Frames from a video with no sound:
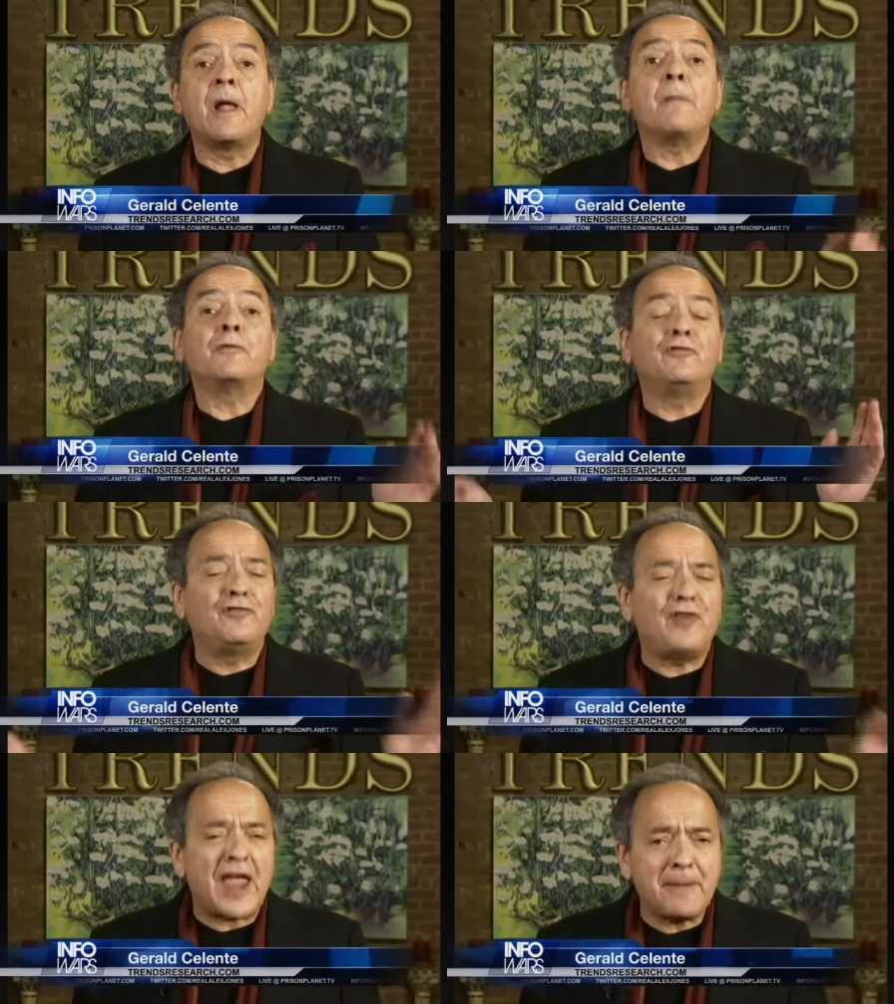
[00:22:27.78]

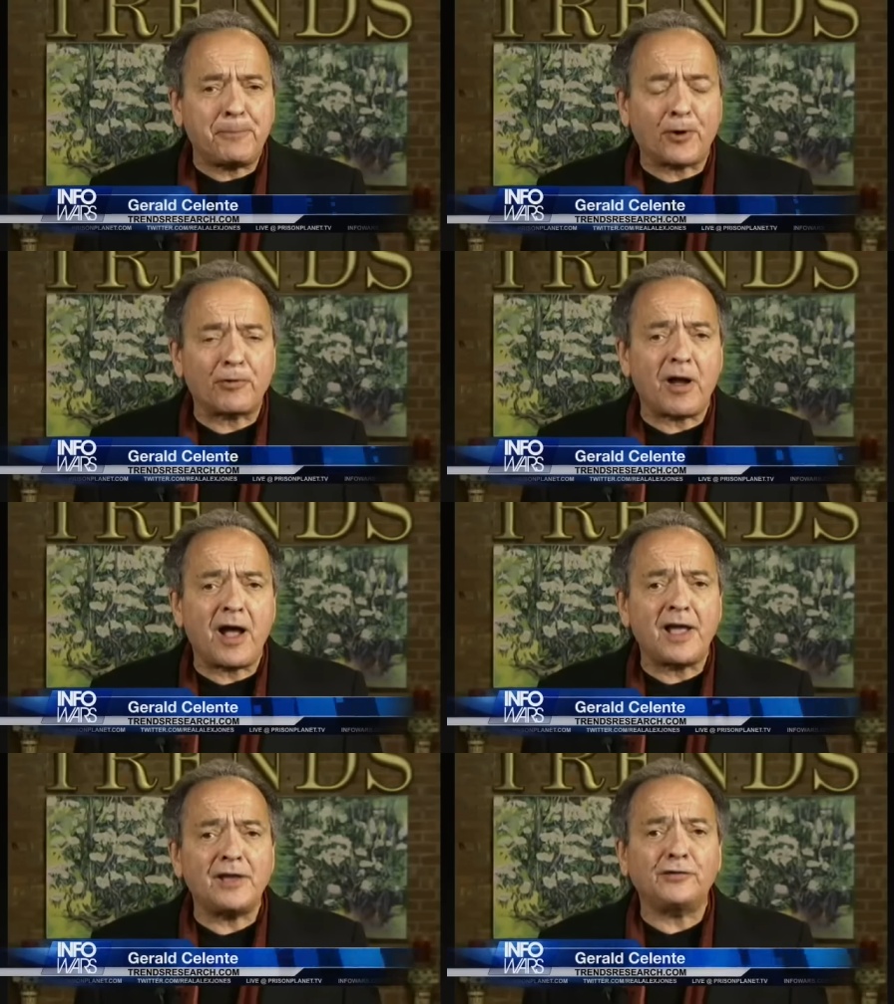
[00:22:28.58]

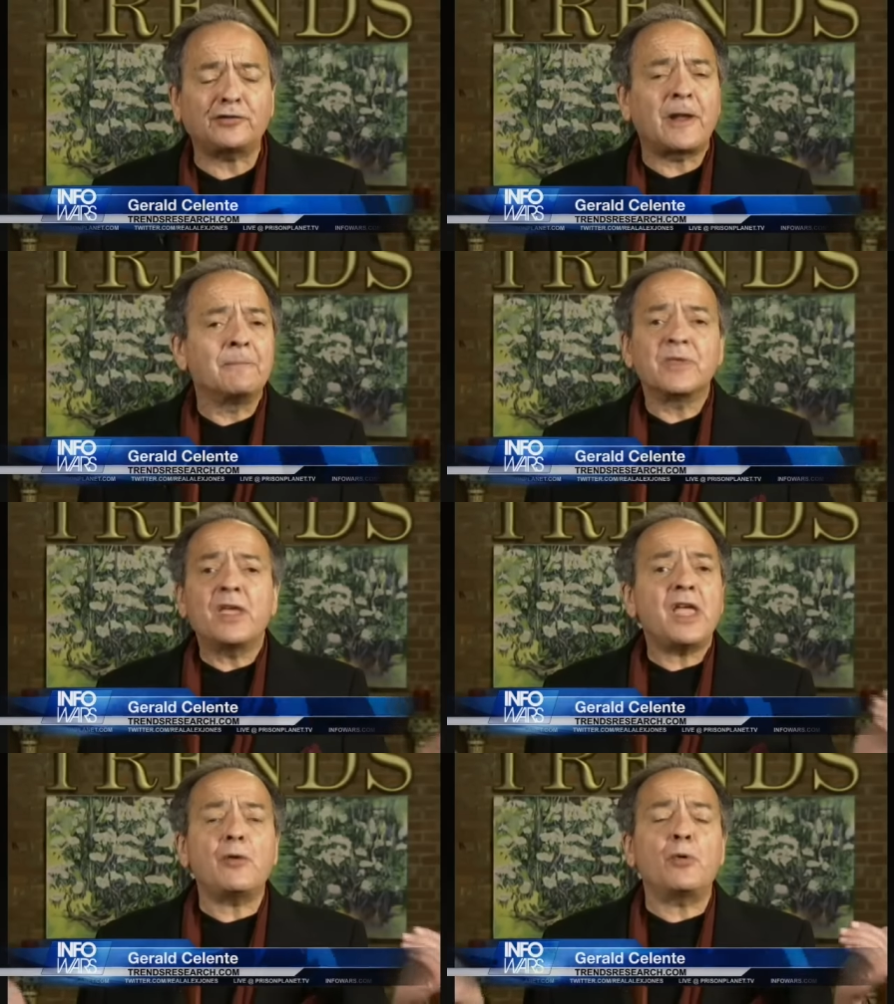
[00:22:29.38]
Vaporized?
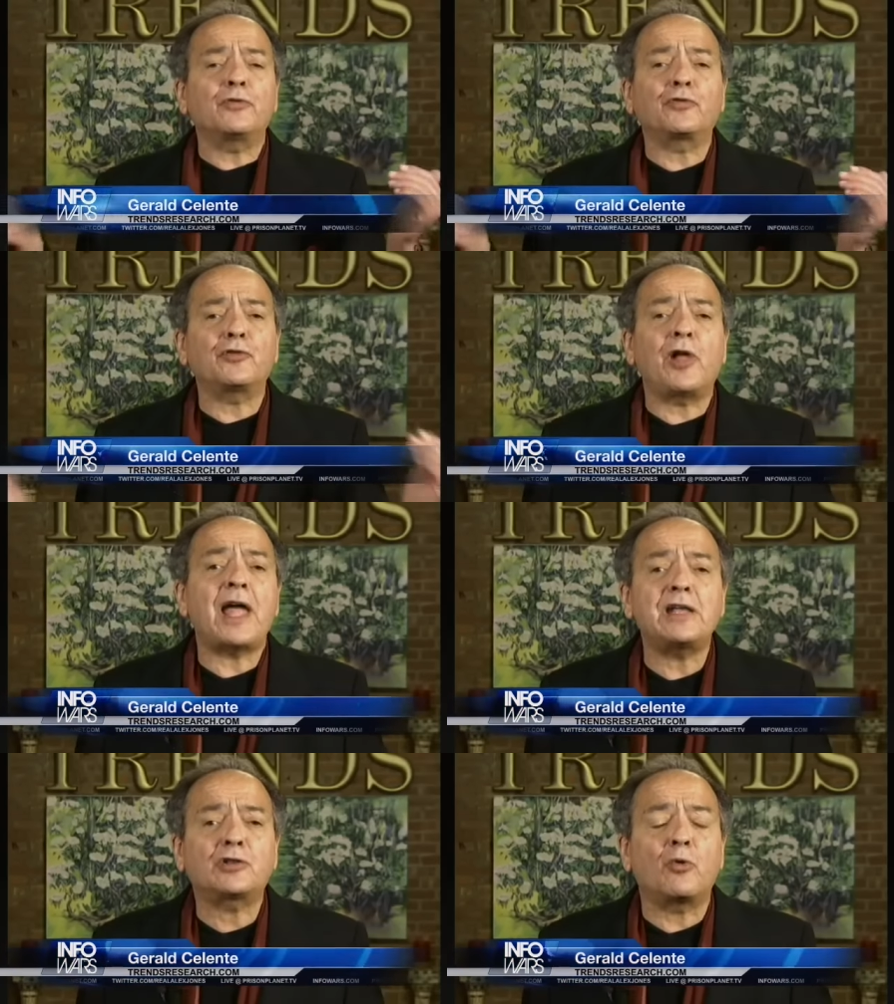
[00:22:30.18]
It was
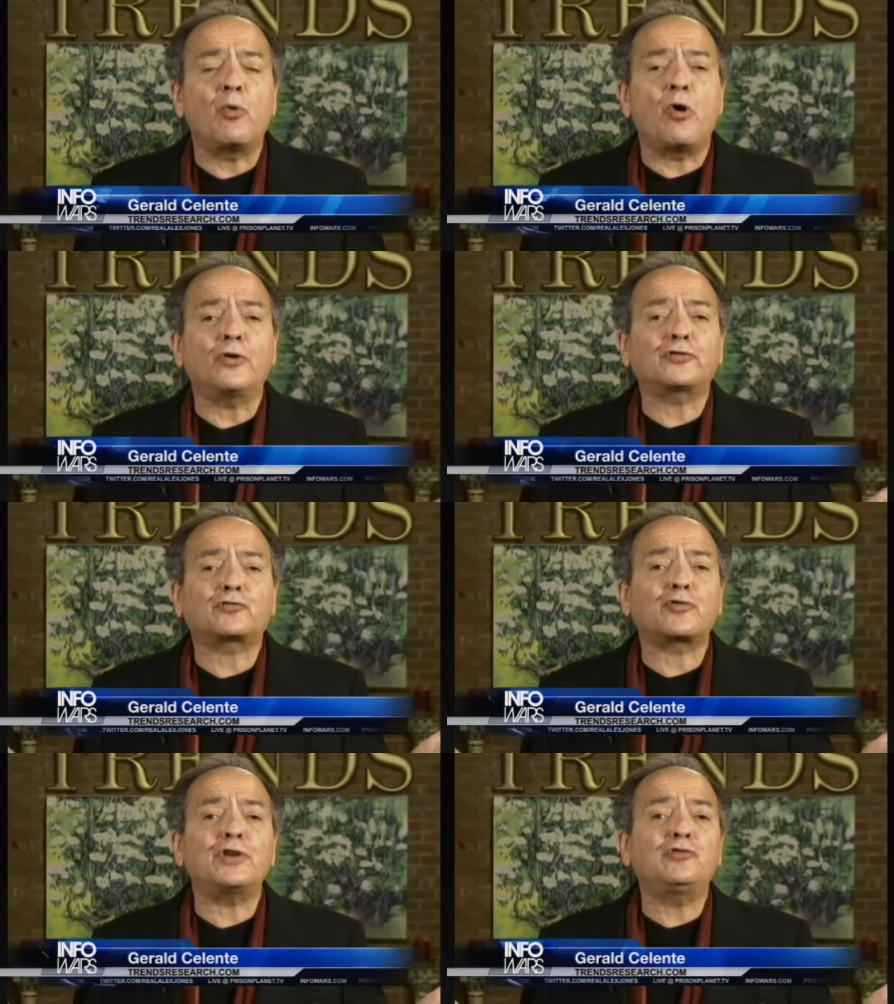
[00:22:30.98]
like the Wall
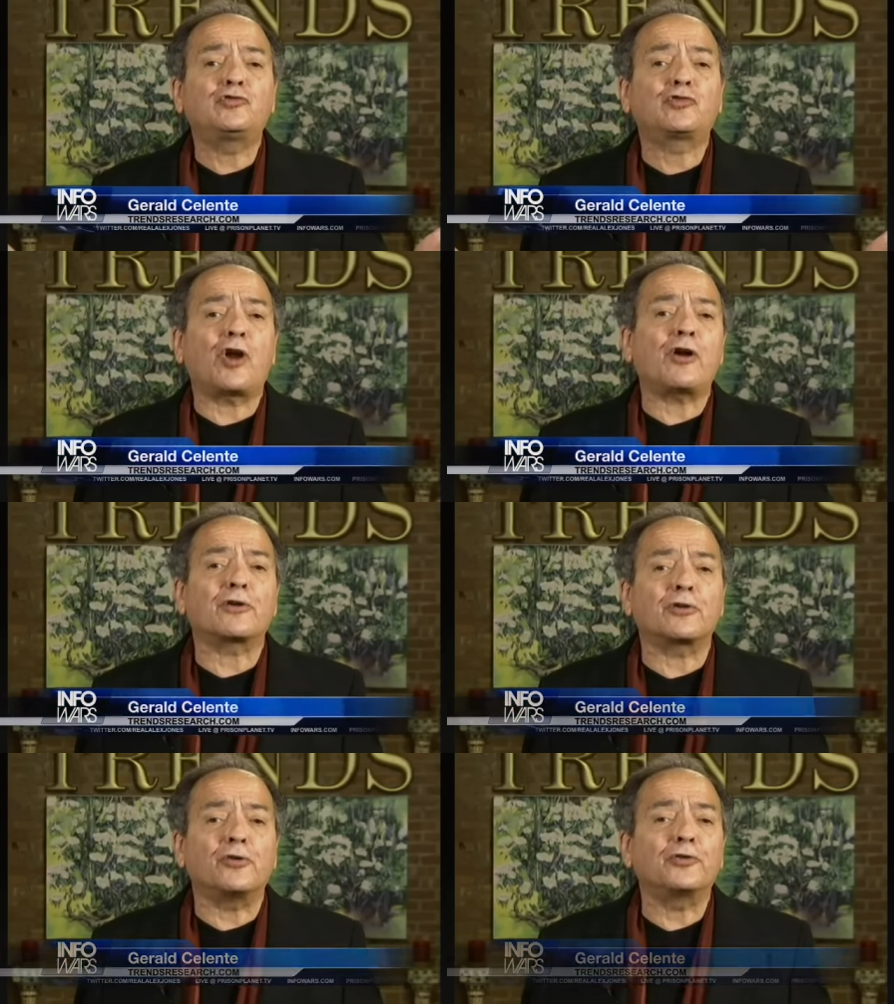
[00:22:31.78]
Street
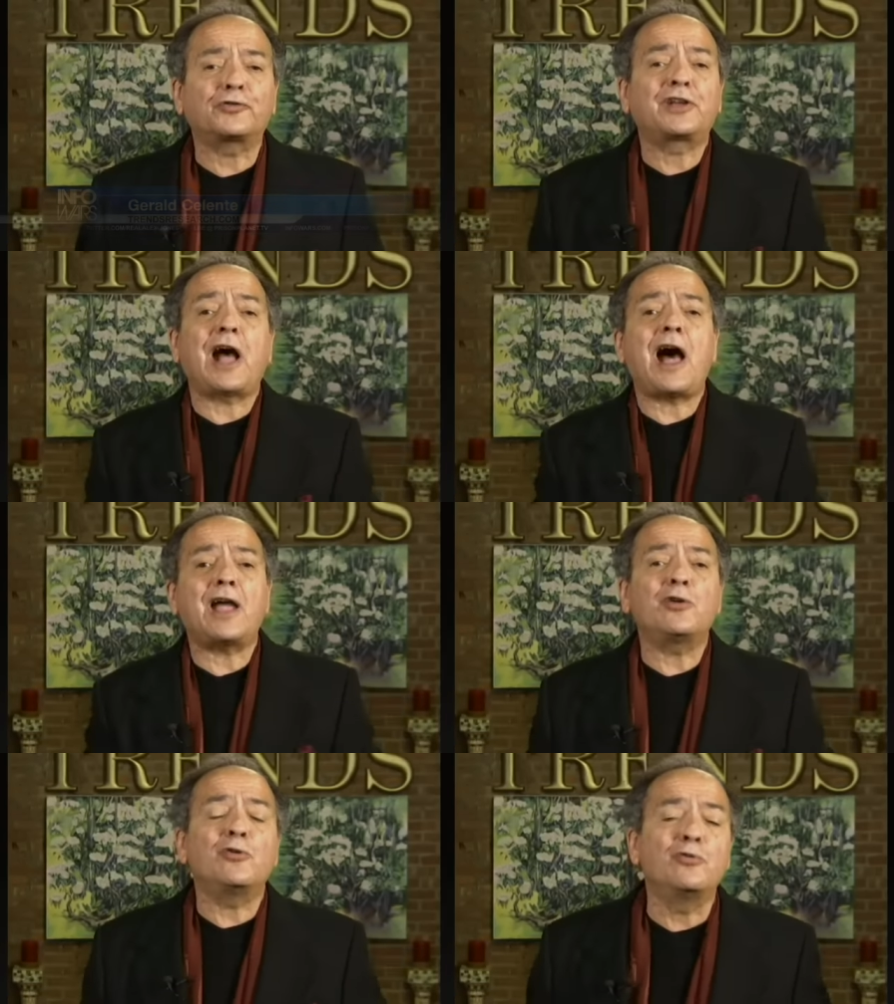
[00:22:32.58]
Journal's guy
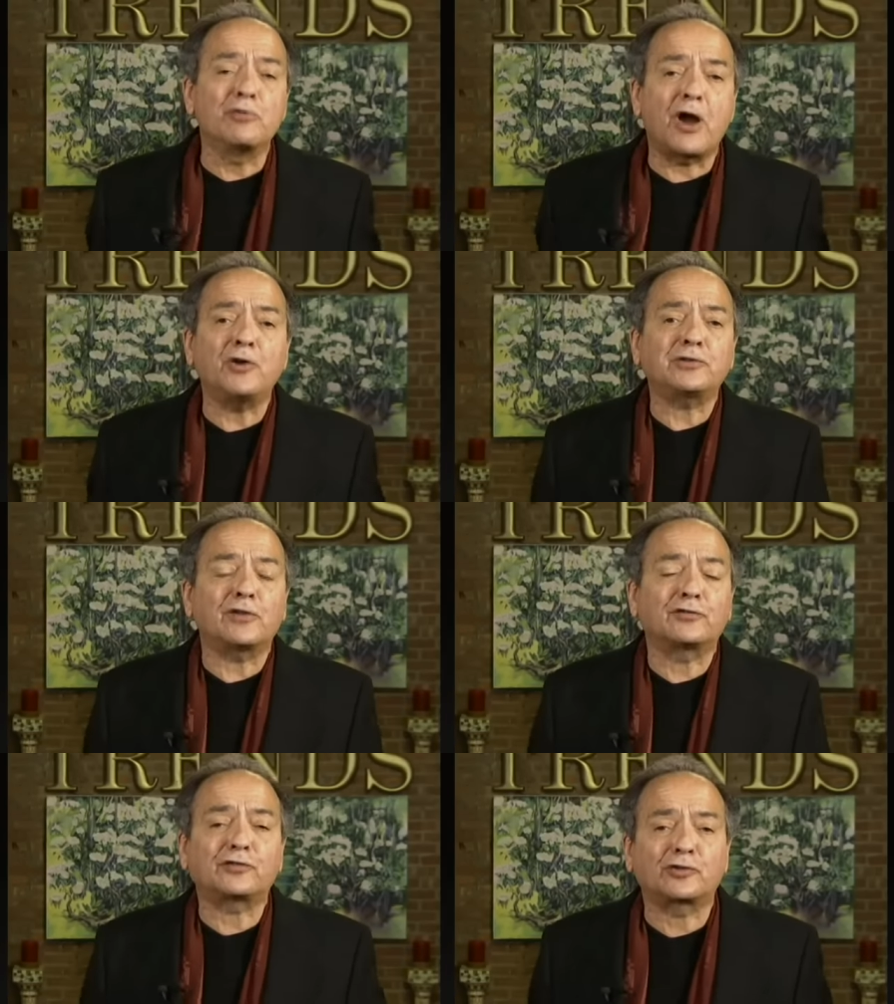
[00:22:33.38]
who wrote the
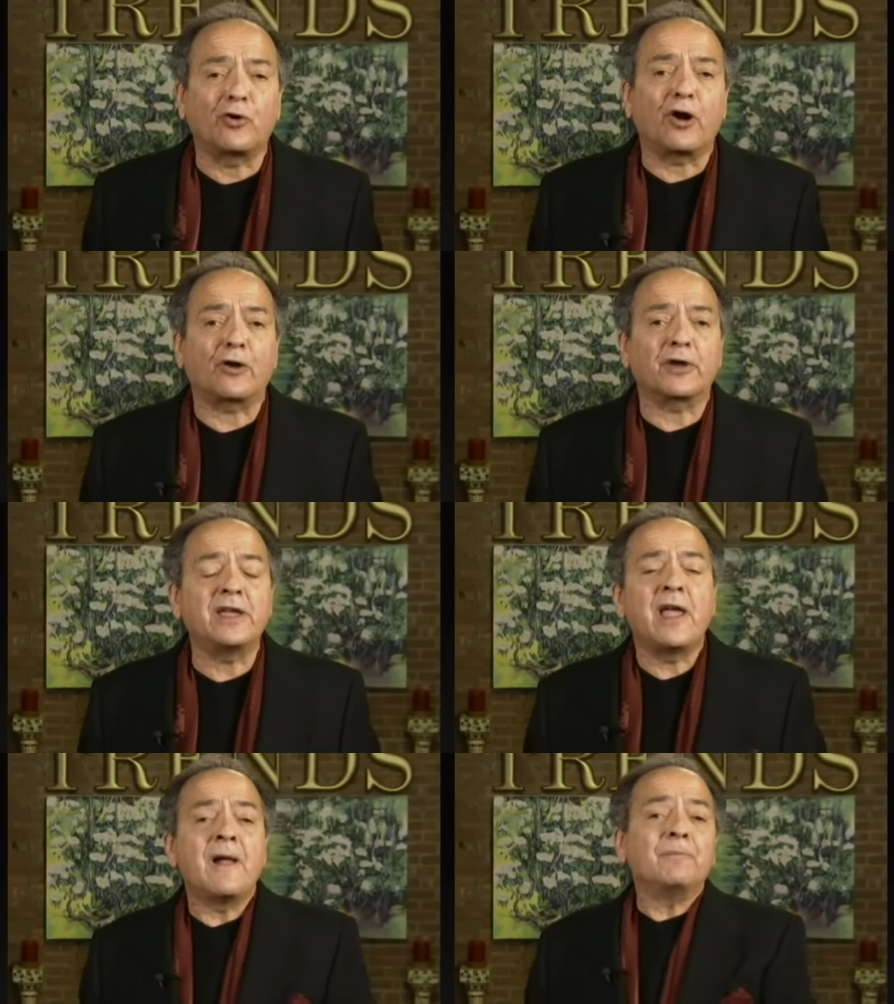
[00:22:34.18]

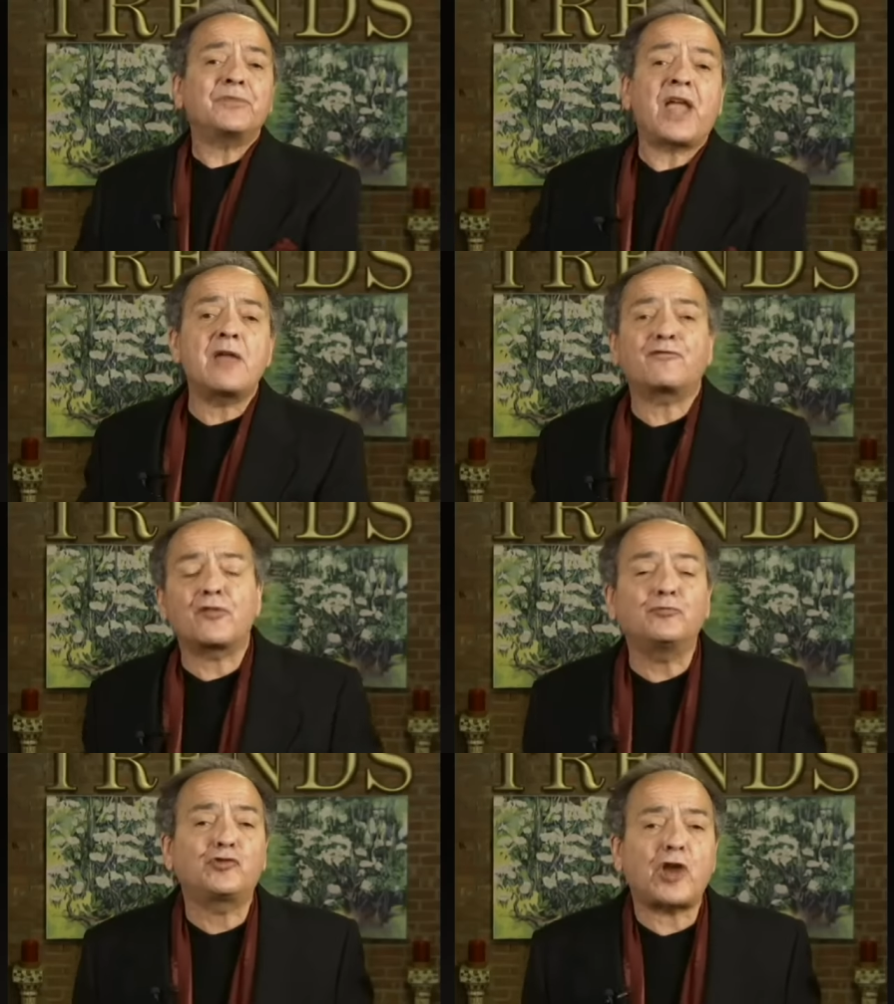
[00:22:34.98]
story came
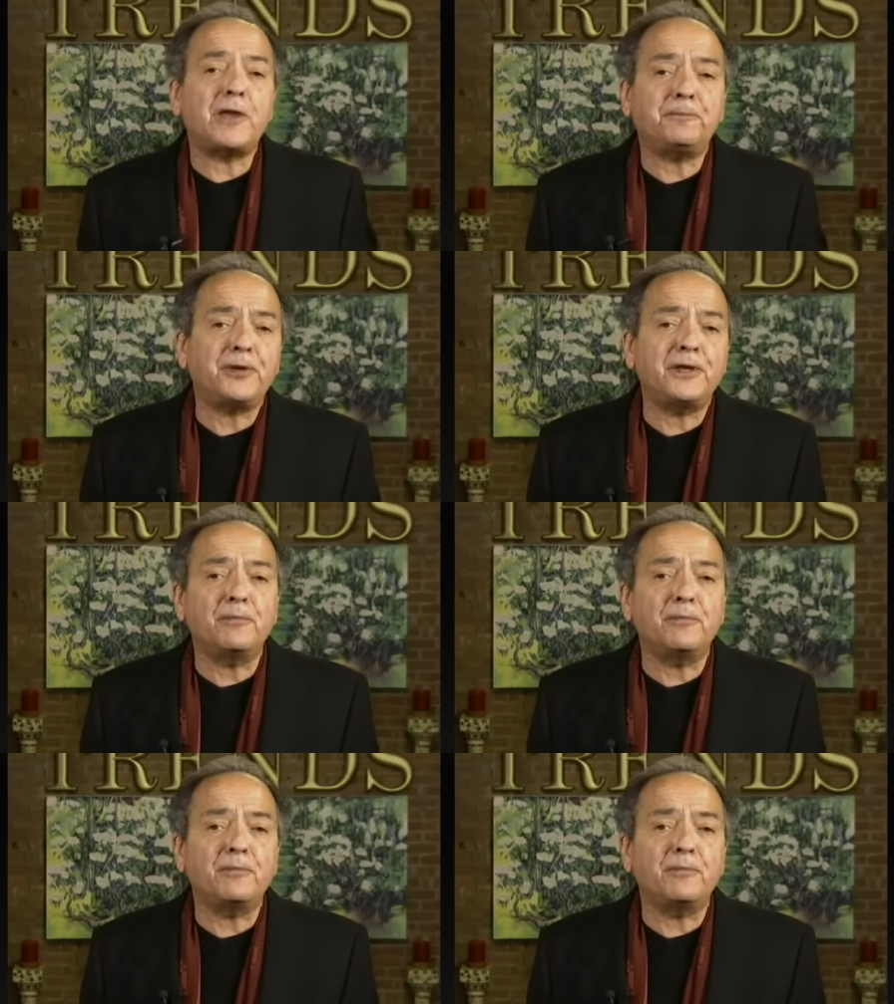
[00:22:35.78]
from J.P.